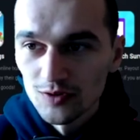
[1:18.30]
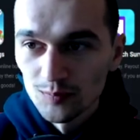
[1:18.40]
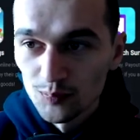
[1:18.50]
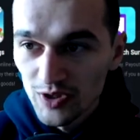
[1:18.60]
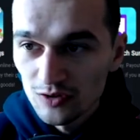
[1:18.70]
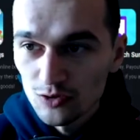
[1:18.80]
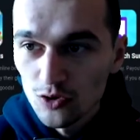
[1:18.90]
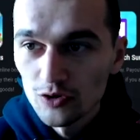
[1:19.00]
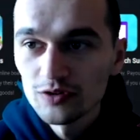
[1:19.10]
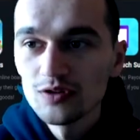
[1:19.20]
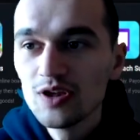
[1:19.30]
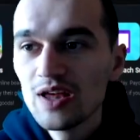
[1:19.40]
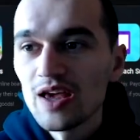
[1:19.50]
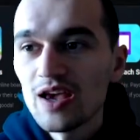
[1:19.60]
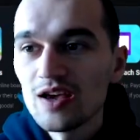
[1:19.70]
Bitcoin.
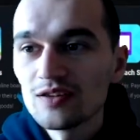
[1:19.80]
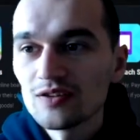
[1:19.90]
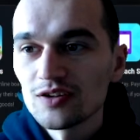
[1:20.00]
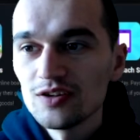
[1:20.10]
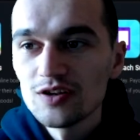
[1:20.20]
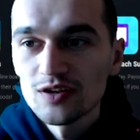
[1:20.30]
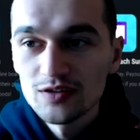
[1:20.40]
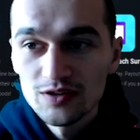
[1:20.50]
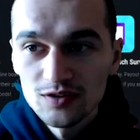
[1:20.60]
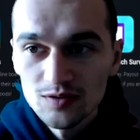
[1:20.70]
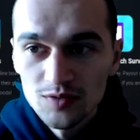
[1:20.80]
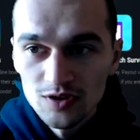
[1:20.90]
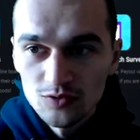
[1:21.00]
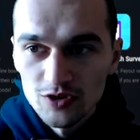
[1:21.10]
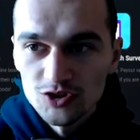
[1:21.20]
And here in the
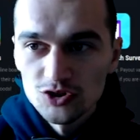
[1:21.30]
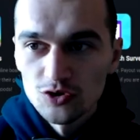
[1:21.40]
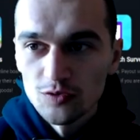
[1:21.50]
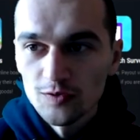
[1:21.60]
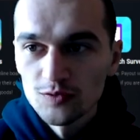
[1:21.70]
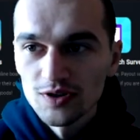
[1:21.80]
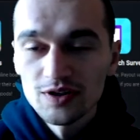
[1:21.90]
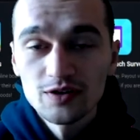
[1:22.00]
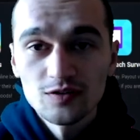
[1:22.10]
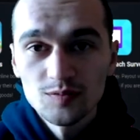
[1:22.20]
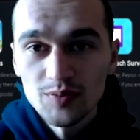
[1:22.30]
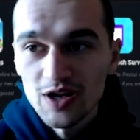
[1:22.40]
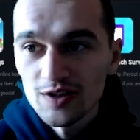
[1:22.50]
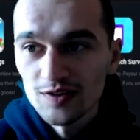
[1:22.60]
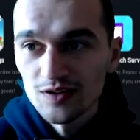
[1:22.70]
middle, it shows you the current
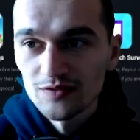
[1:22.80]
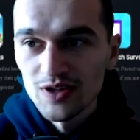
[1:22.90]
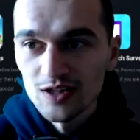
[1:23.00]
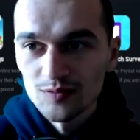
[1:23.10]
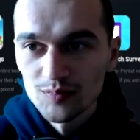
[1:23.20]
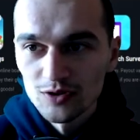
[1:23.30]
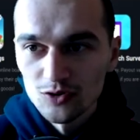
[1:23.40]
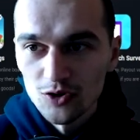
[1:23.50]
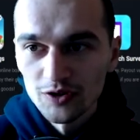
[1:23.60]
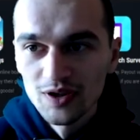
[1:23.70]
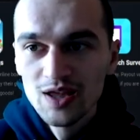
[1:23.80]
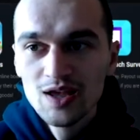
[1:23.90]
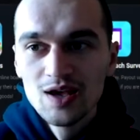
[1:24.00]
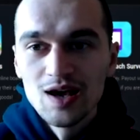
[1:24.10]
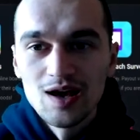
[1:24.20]
price of that Bitcoin.
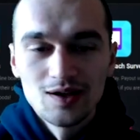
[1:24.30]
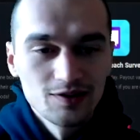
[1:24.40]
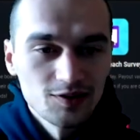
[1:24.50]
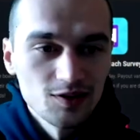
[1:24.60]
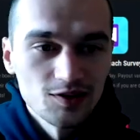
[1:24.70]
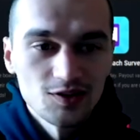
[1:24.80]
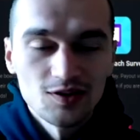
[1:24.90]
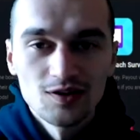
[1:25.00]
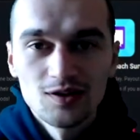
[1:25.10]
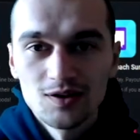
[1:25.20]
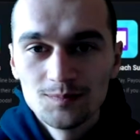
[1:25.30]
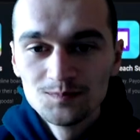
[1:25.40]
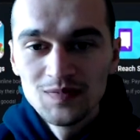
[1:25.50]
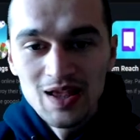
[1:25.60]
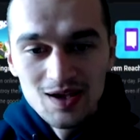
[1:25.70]
Since uh,
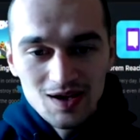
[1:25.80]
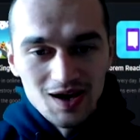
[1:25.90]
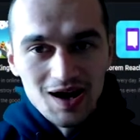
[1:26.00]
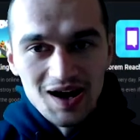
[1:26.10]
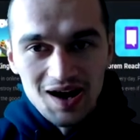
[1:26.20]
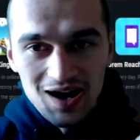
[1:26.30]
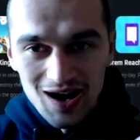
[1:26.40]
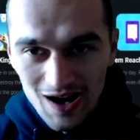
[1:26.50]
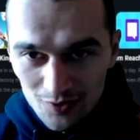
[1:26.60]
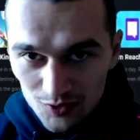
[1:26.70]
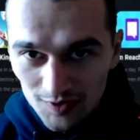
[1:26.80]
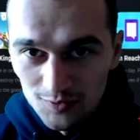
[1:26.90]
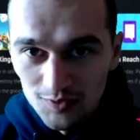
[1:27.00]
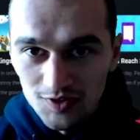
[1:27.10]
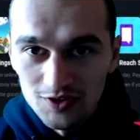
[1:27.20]
I was
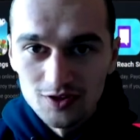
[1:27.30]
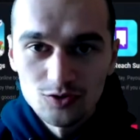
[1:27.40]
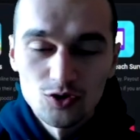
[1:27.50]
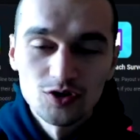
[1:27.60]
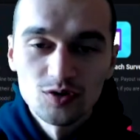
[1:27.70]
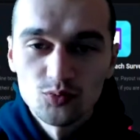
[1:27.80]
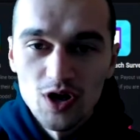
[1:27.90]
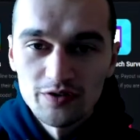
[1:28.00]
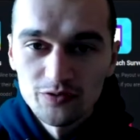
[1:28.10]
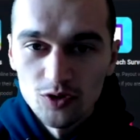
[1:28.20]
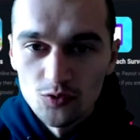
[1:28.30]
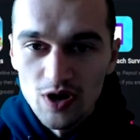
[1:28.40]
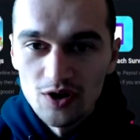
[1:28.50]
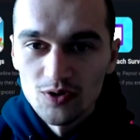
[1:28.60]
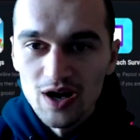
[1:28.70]
using Cointiply for a
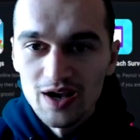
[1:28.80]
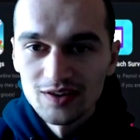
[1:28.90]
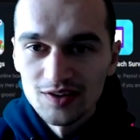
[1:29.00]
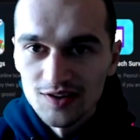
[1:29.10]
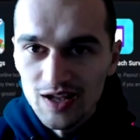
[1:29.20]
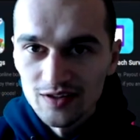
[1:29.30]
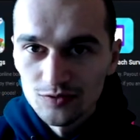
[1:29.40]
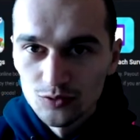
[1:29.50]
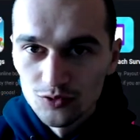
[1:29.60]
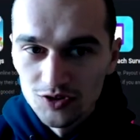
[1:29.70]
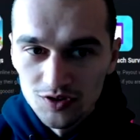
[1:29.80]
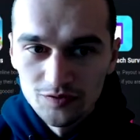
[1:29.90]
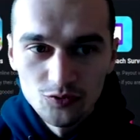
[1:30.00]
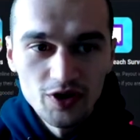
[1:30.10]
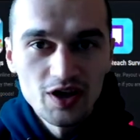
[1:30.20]
while, I decided to give
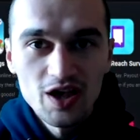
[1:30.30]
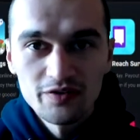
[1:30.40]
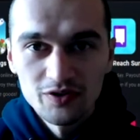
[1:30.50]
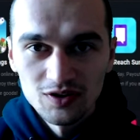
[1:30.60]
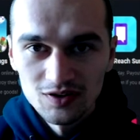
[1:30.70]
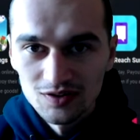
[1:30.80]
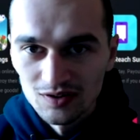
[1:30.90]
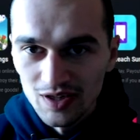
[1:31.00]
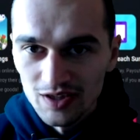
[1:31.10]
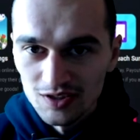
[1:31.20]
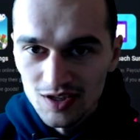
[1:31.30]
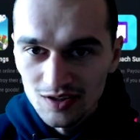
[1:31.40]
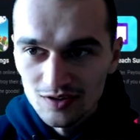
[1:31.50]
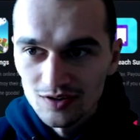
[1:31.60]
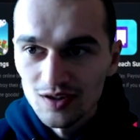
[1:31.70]
away everything that I
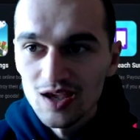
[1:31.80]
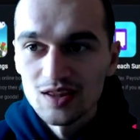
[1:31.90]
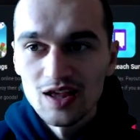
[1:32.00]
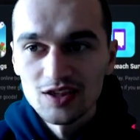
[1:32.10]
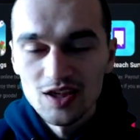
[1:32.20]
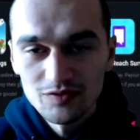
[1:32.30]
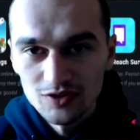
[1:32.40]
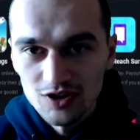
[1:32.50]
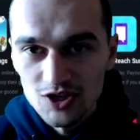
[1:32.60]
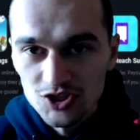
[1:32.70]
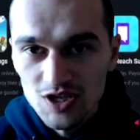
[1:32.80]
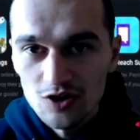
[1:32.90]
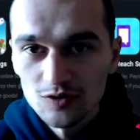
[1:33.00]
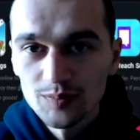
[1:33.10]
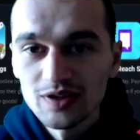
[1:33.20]
had and I haven't cashed
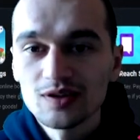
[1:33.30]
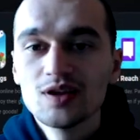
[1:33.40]
out, but